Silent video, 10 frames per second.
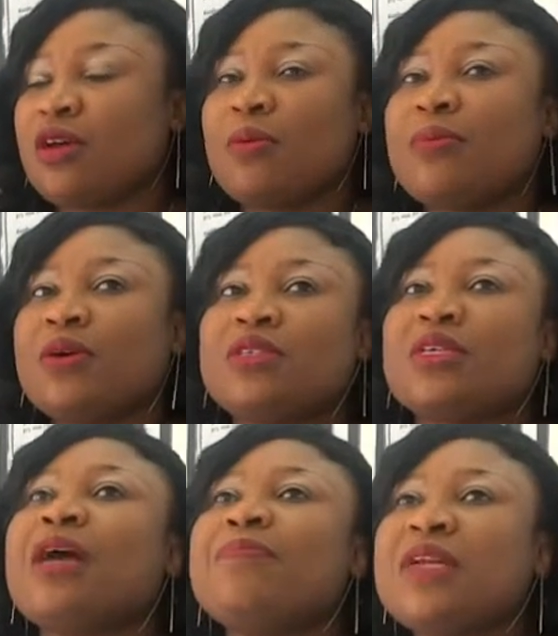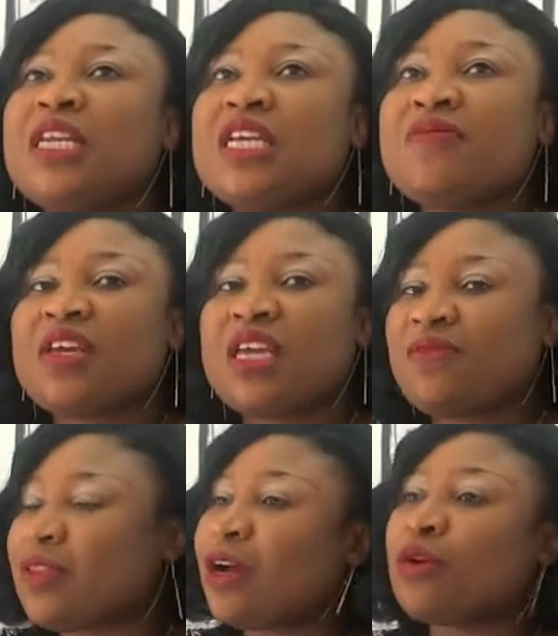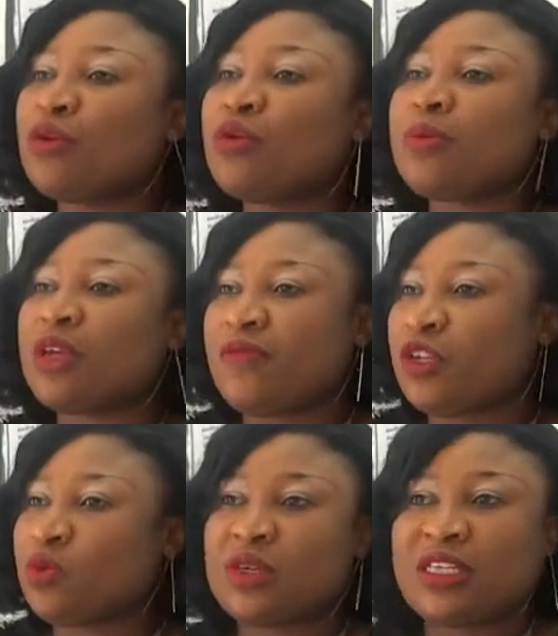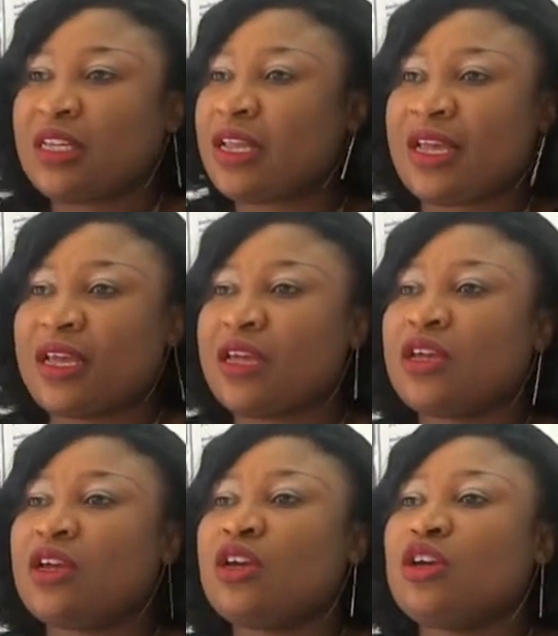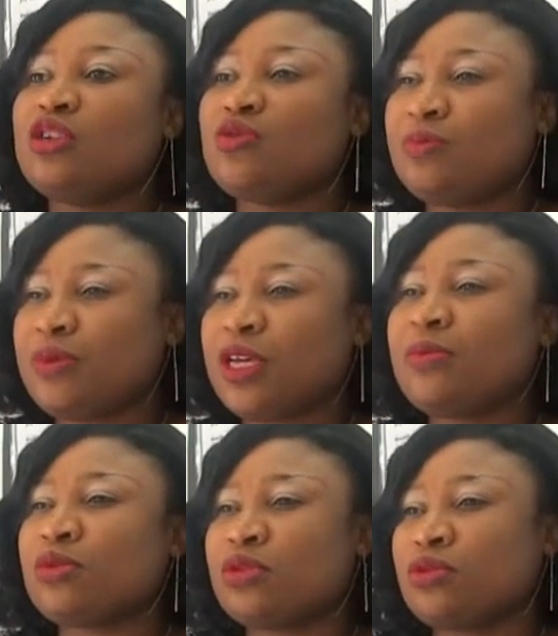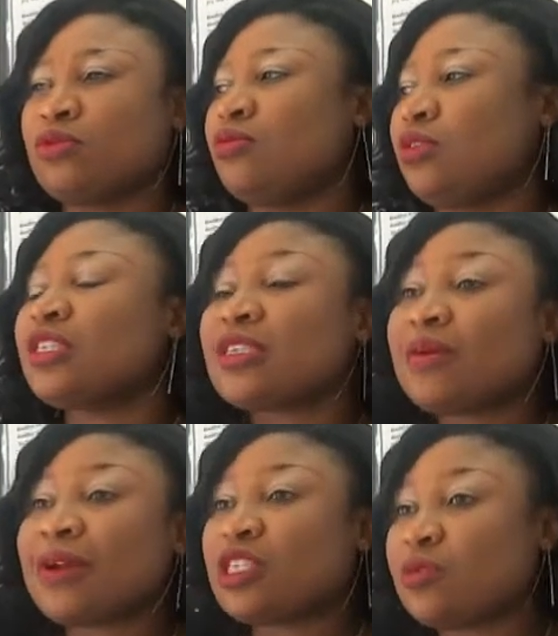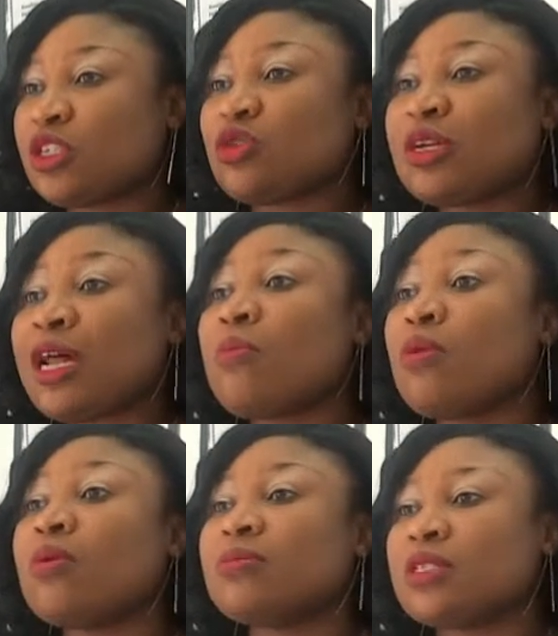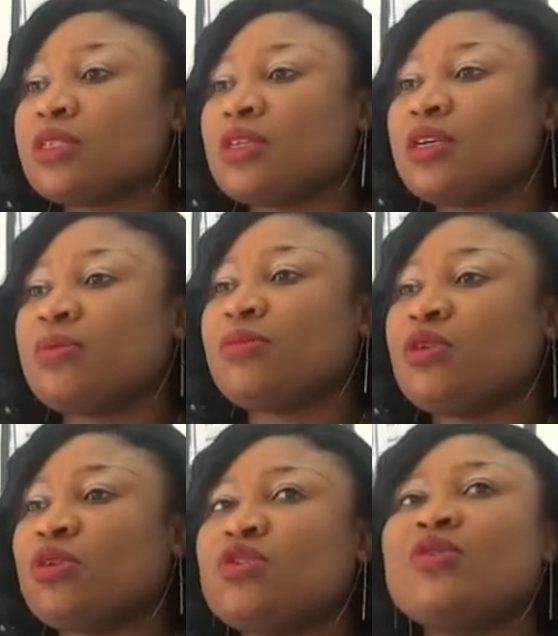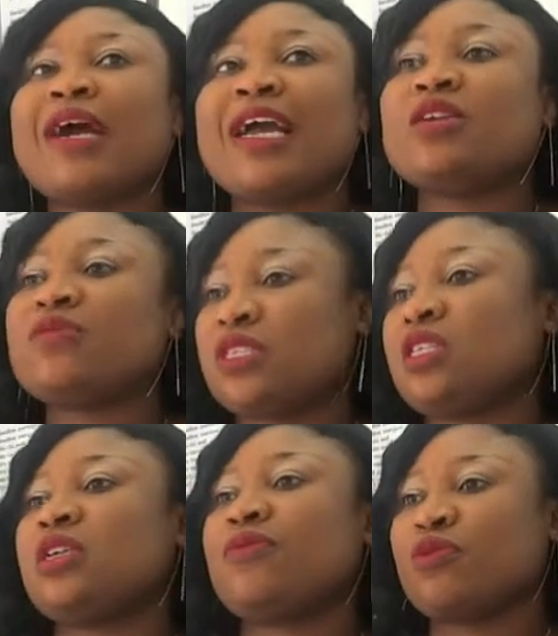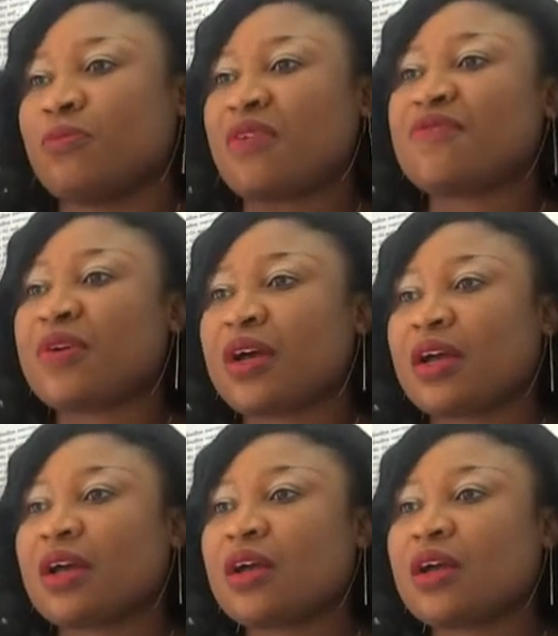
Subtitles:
But I believe if that group, if it wasn't there, you won't be able to interact with other moms, because you kind of see them from afar.